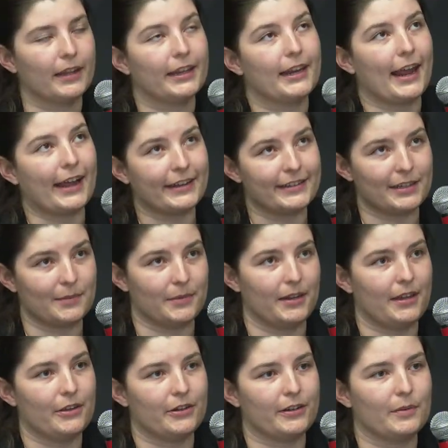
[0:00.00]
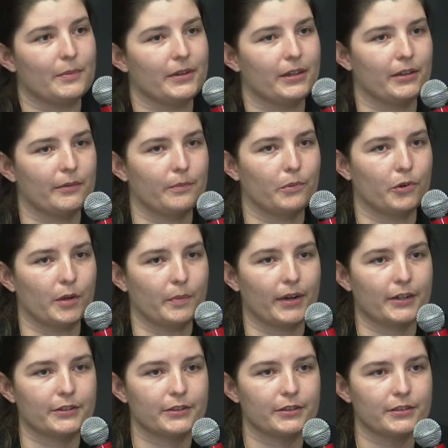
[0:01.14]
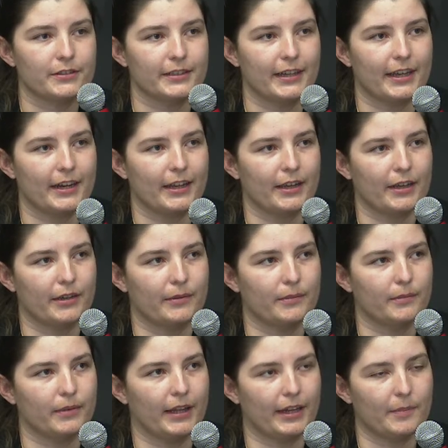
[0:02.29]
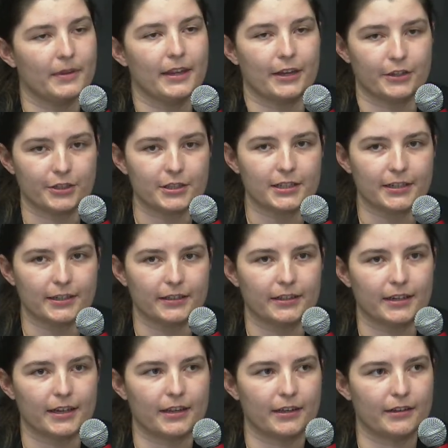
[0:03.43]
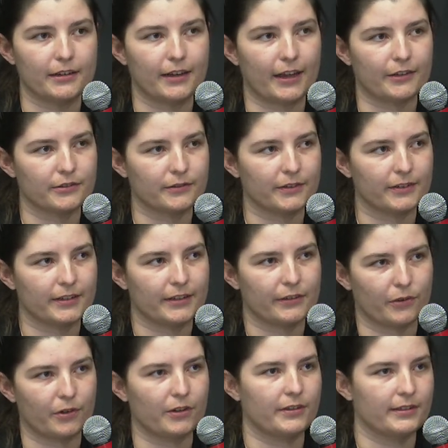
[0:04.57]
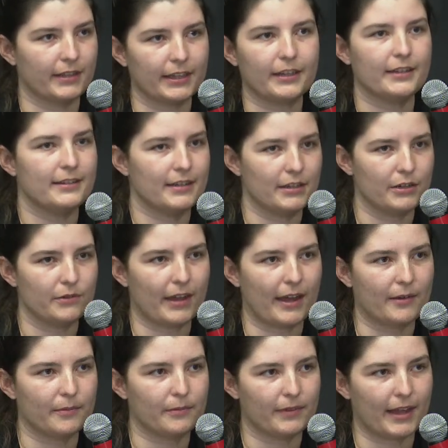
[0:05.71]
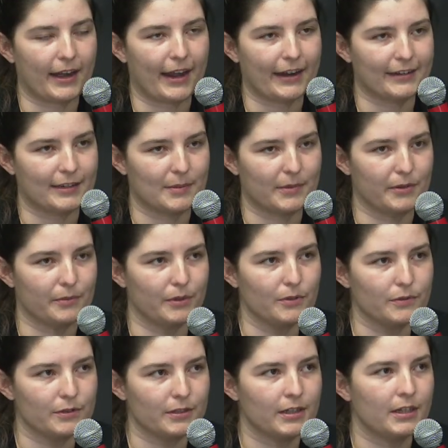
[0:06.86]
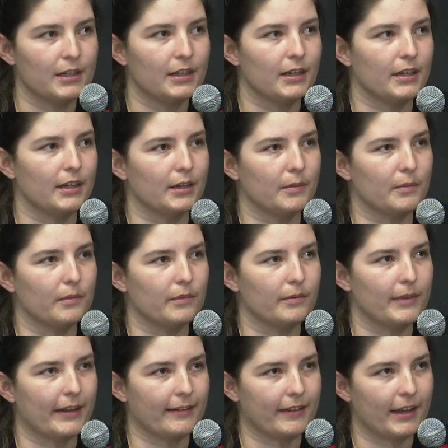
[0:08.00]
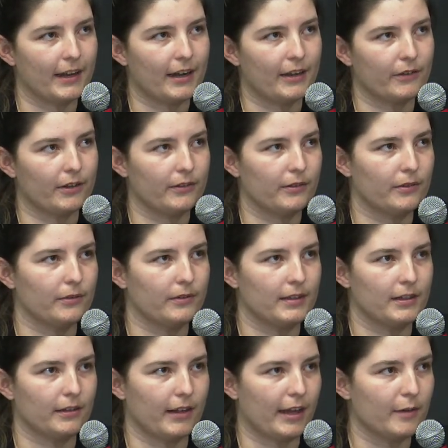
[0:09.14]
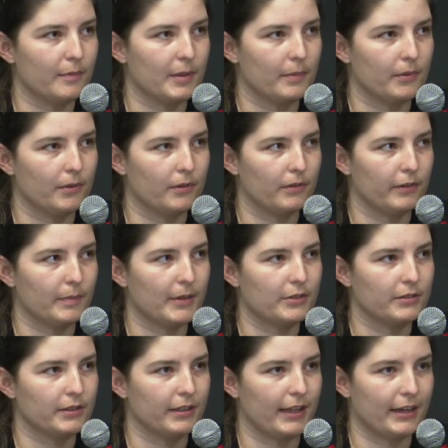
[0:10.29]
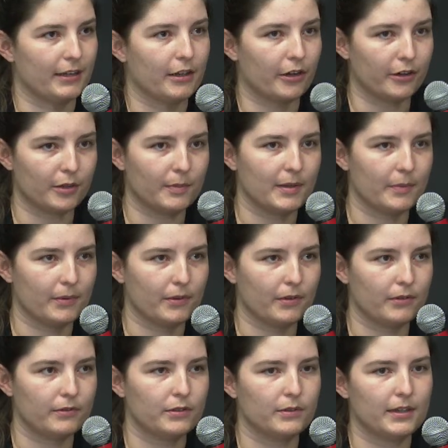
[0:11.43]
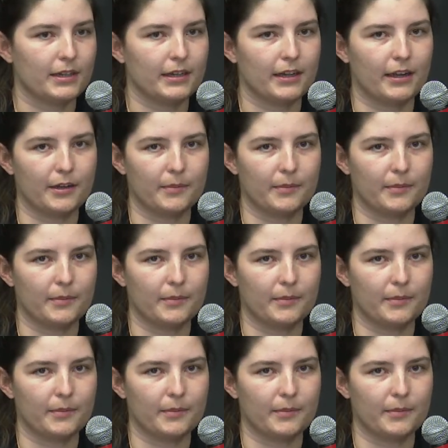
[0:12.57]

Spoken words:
in academia, there can be more pressure to get a PhD in astrophysics in order to continue that academia route. That said, I've also seen a lot of people, especially younger people, doing